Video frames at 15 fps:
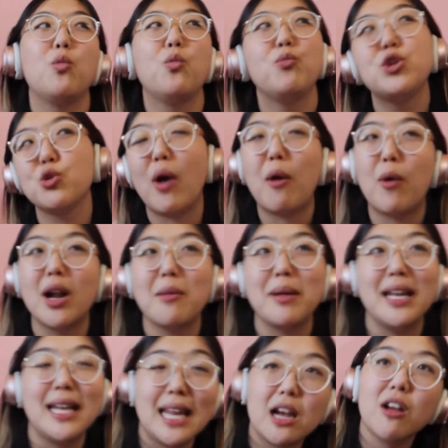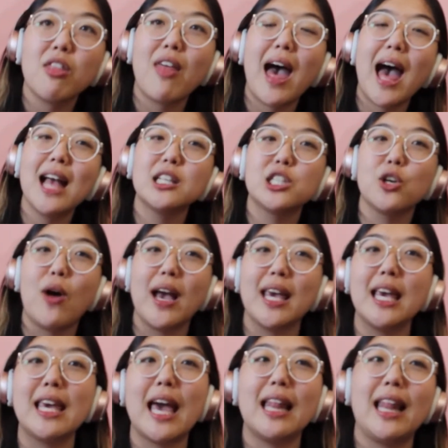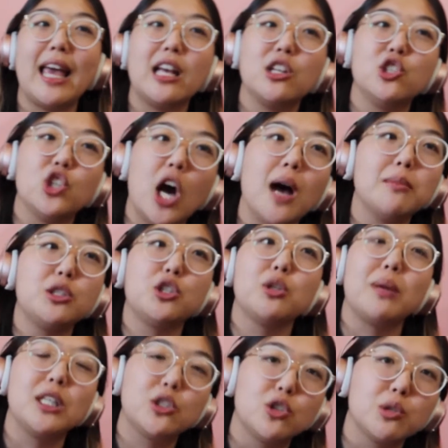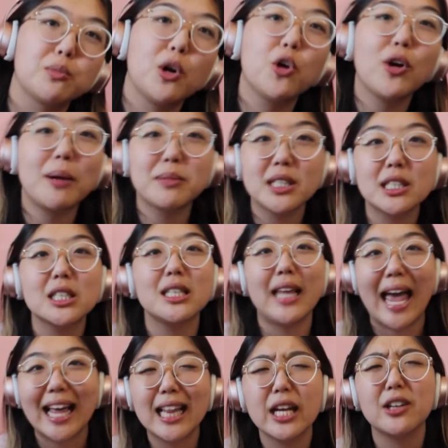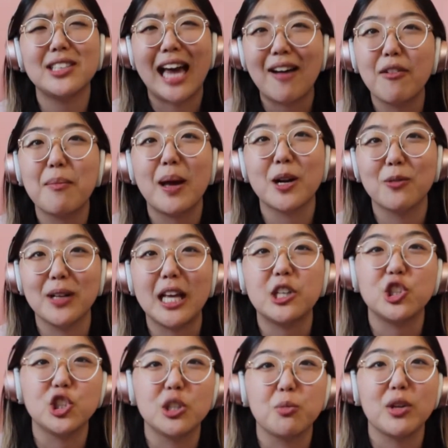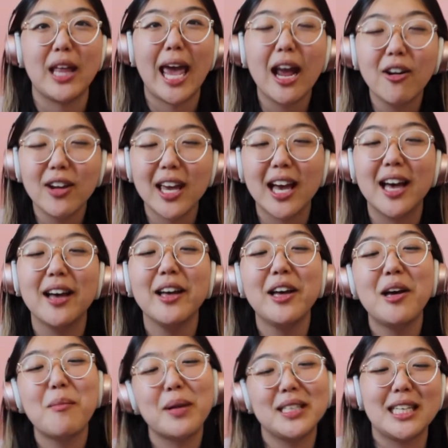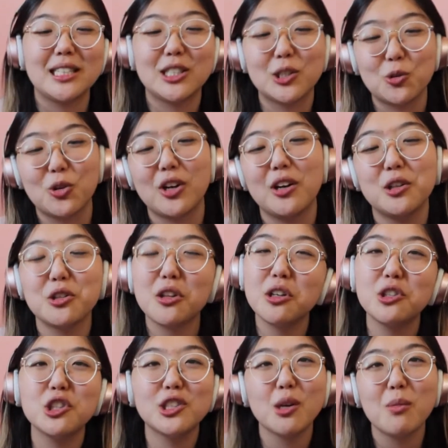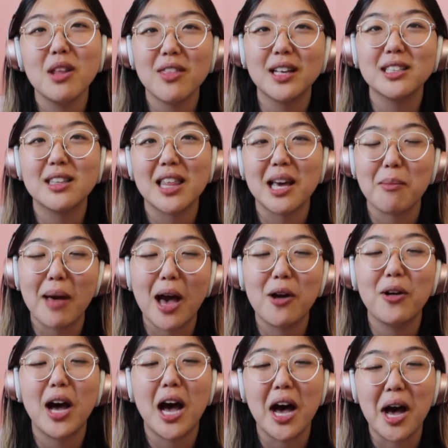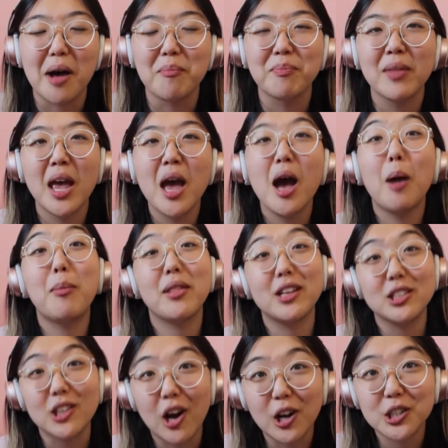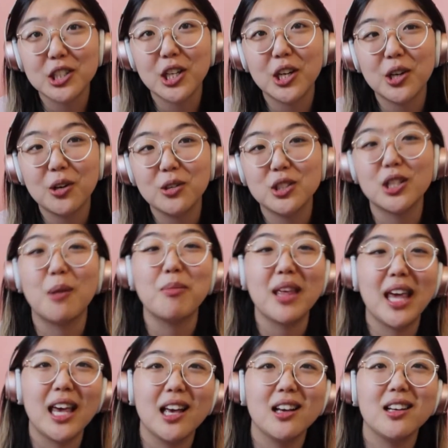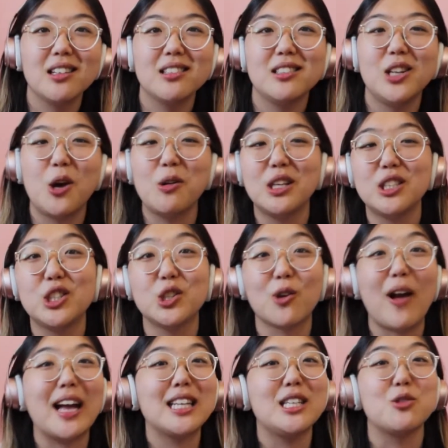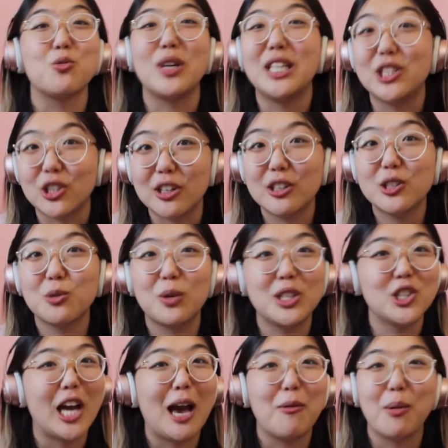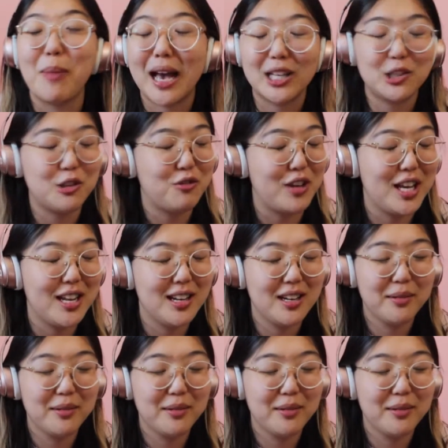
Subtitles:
do I want to be near that so I can get jobs through my school's programs, because they're likelier to have a better relationship with the area because that's the school there. And so there are just so many things to think about. But there's also something known as directed research, which I will pass to Fit.